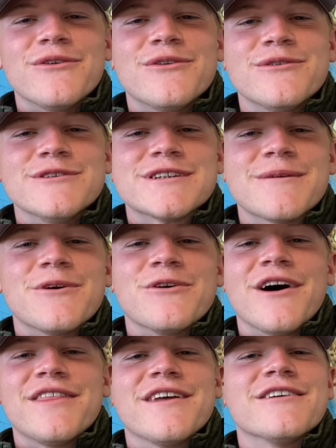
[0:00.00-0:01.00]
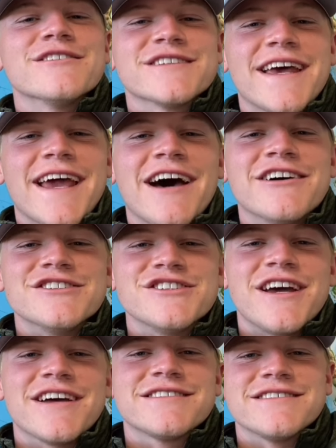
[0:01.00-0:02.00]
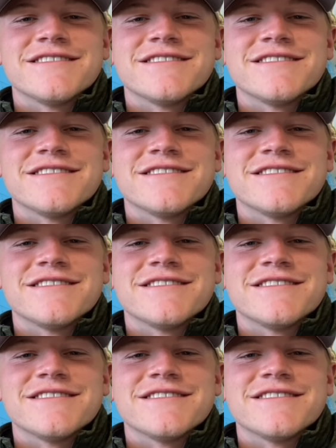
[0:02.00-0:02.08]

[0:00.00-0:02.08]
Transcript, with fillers: to someone who I think looks like Alan Jackson.